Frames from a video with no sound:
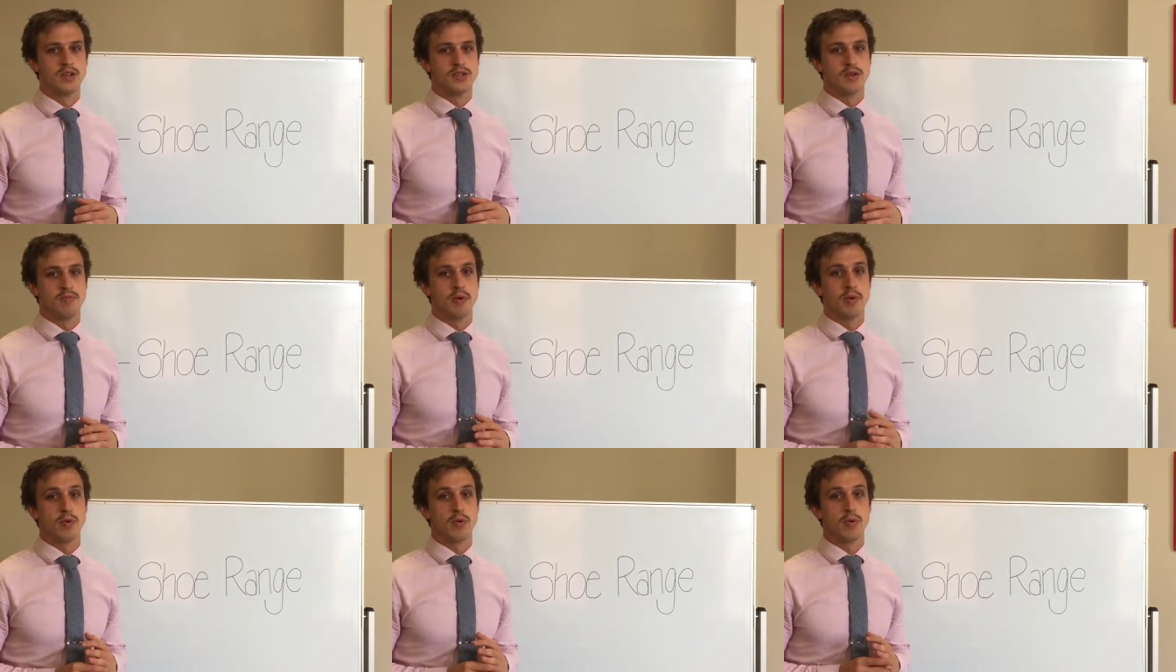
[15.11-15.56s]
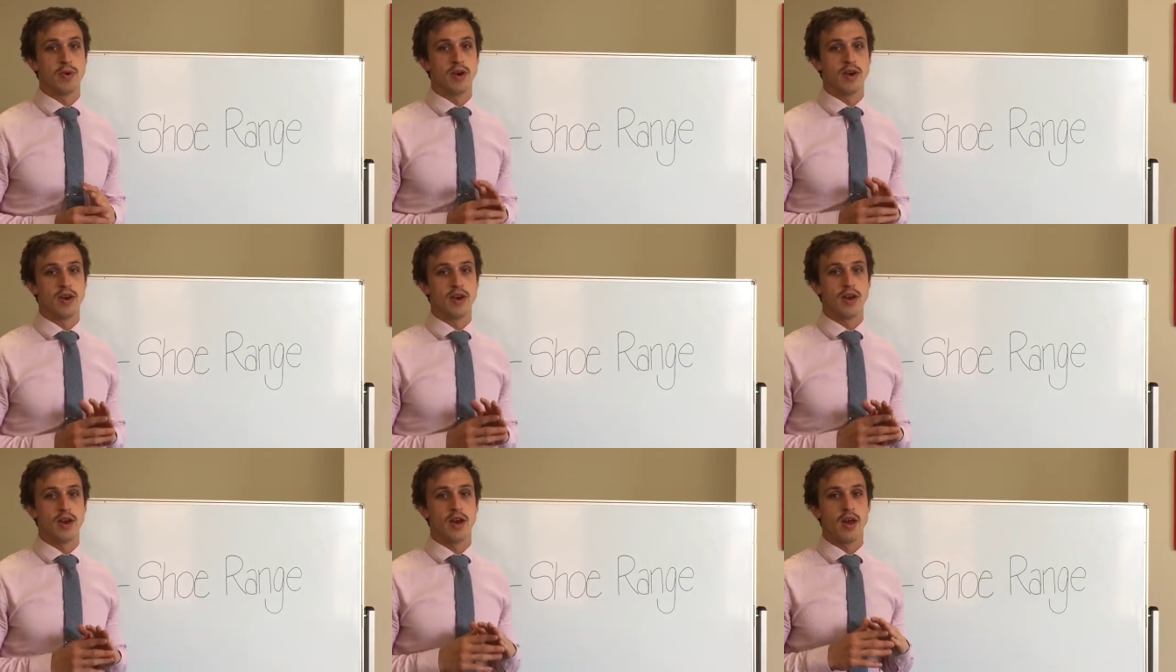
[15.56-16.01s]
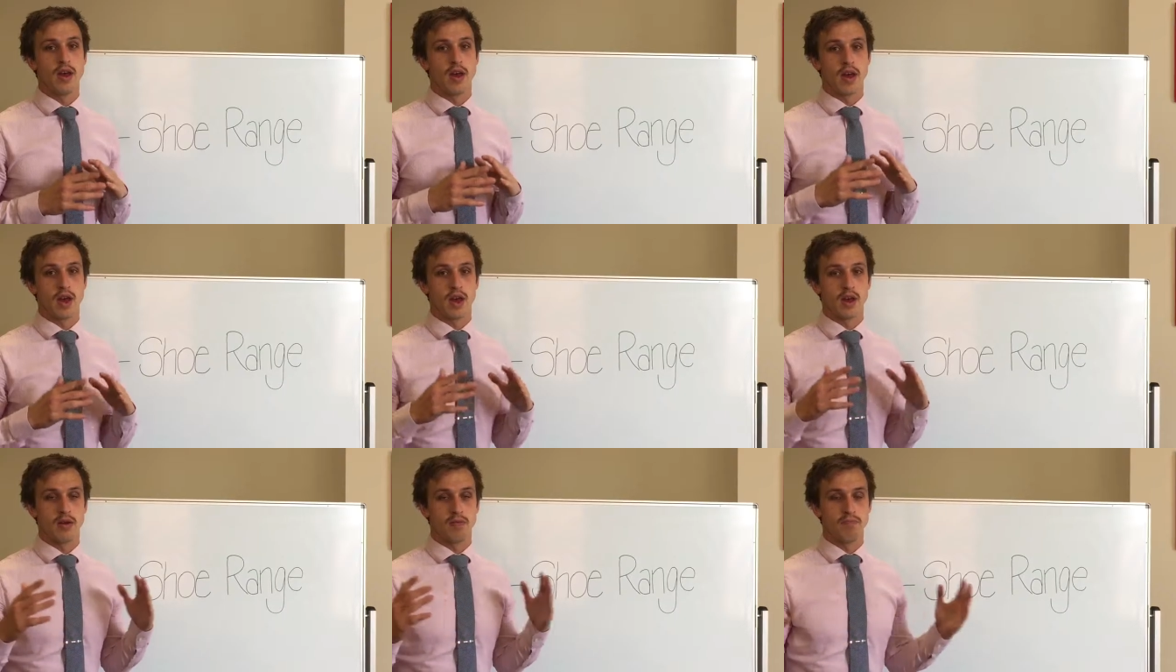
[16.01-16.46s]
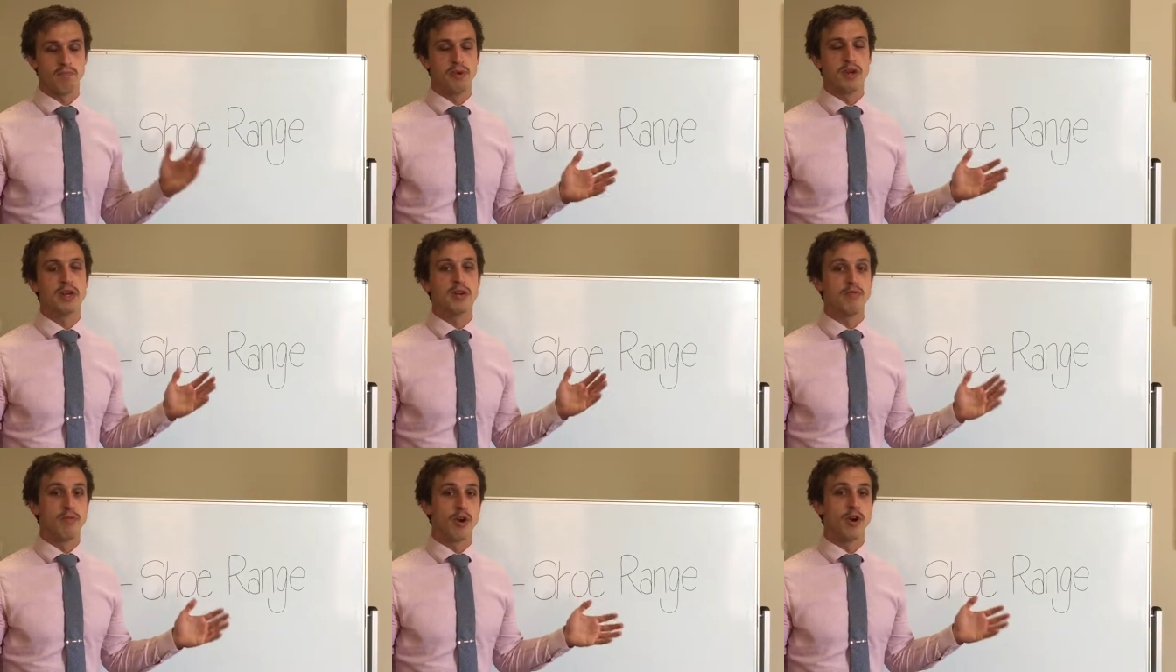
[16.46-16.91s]
So people wear a
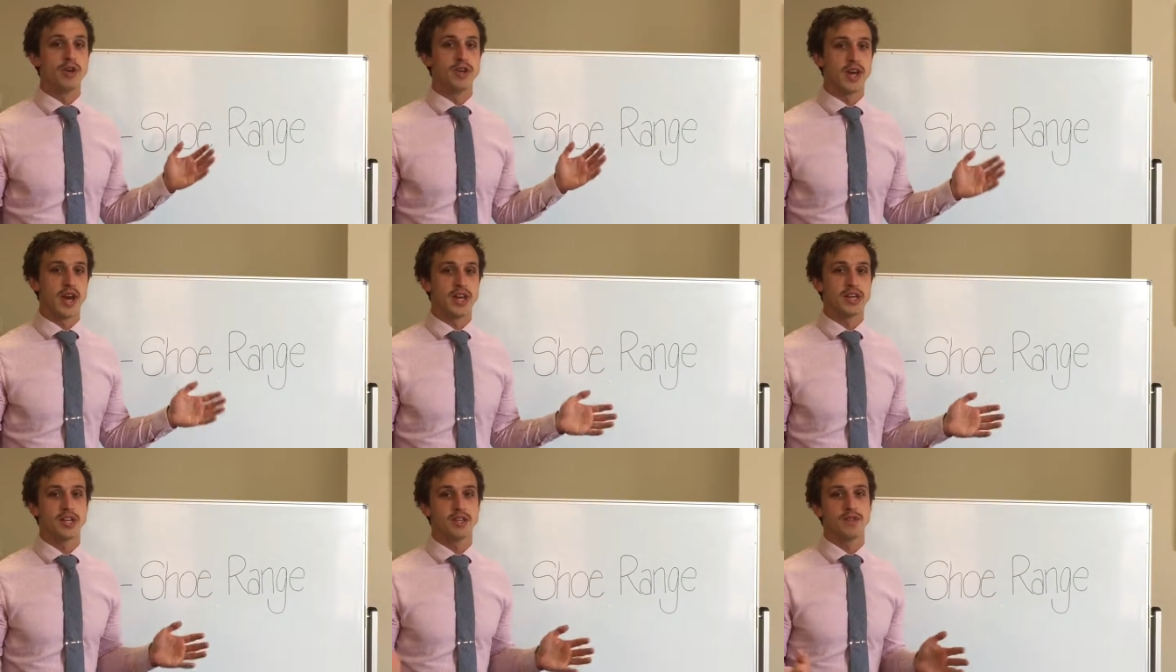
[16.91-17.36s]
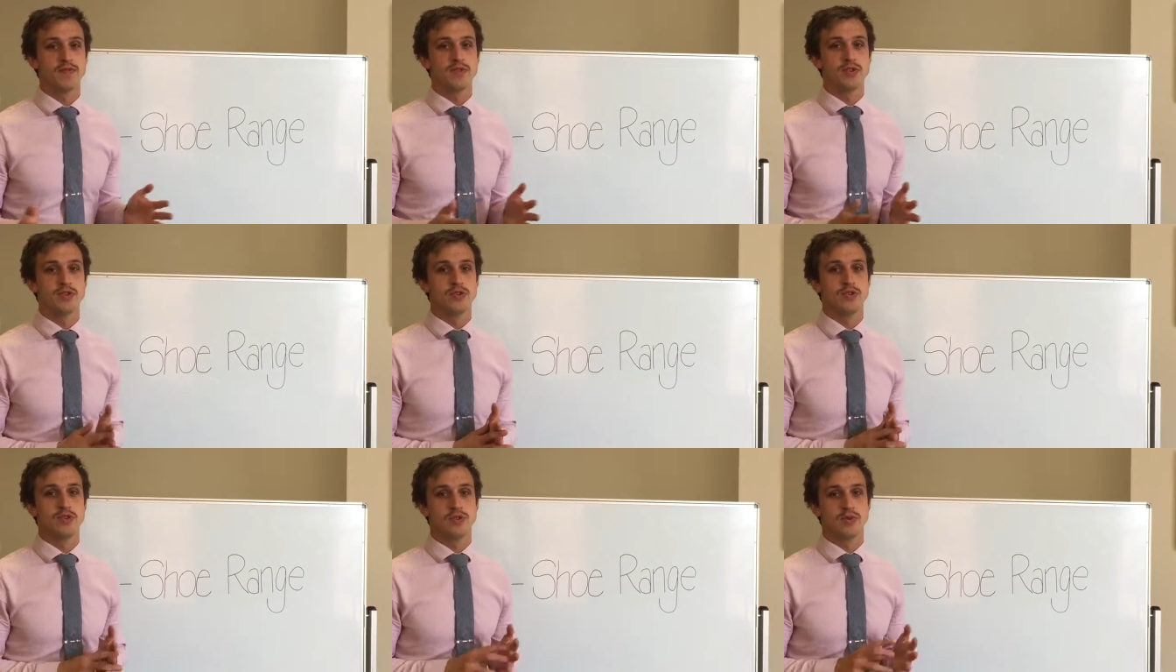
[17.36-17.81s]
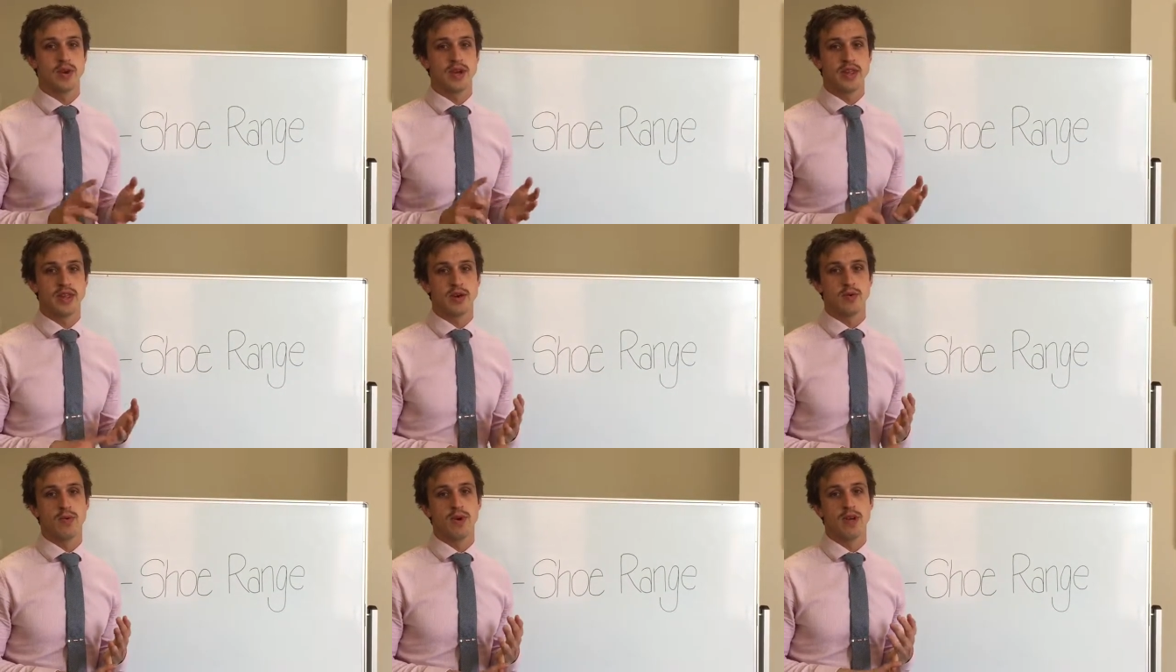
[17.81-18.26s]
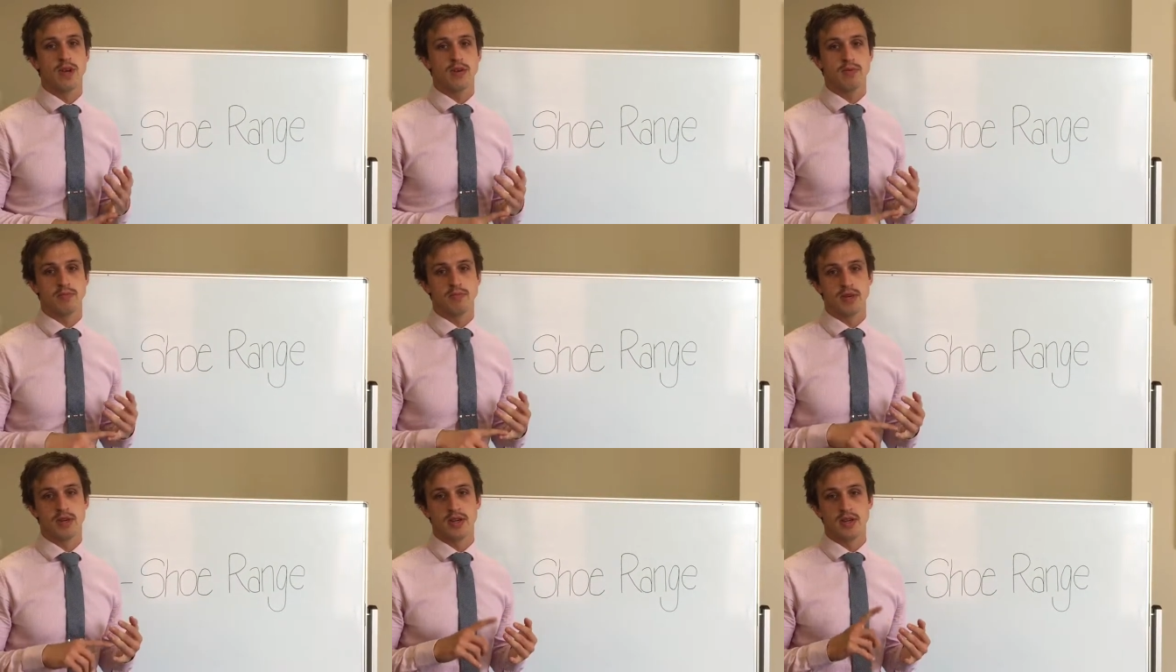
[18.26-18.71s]
big rotation of shoes throughout their
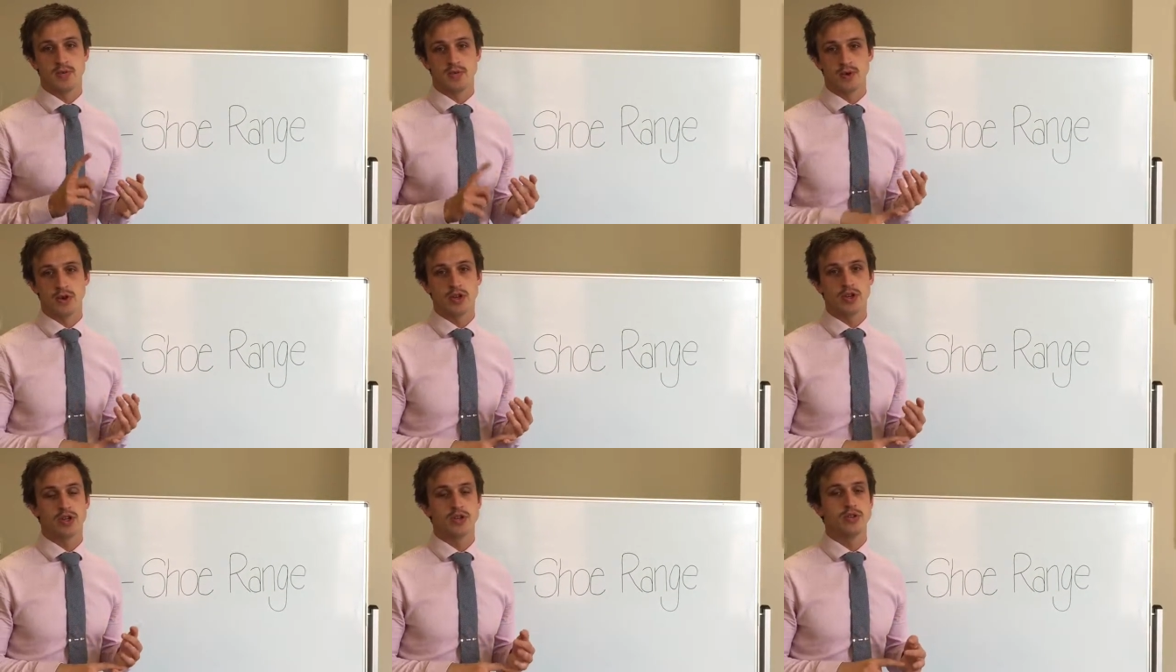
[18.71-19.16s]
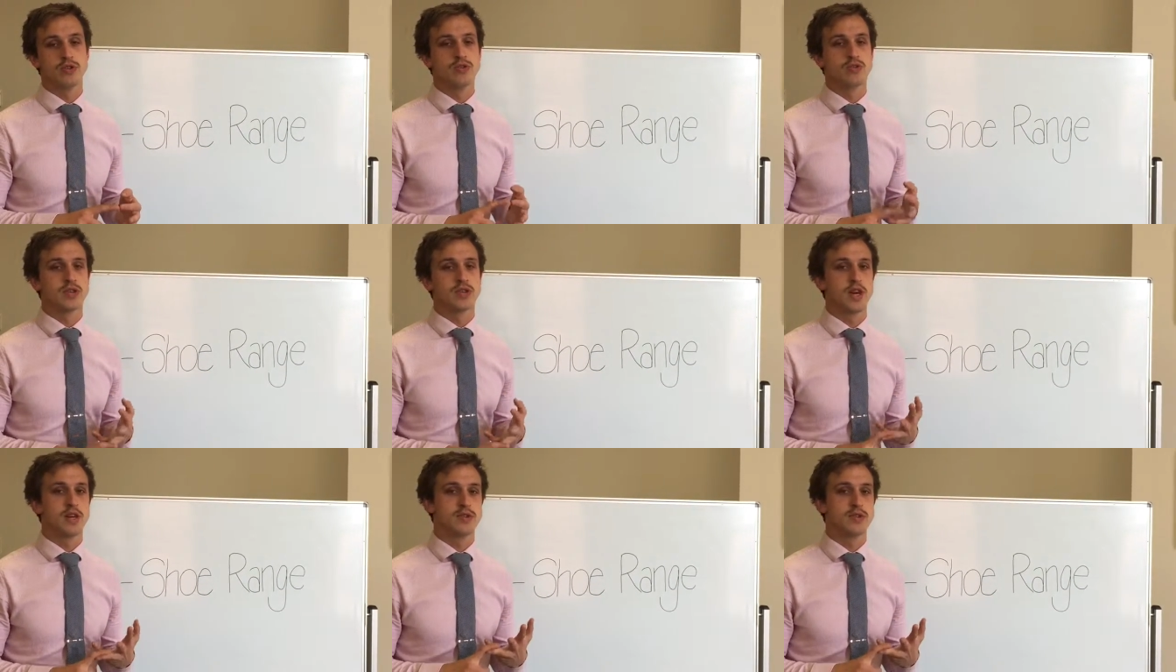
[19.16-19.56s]
week, being work shoes,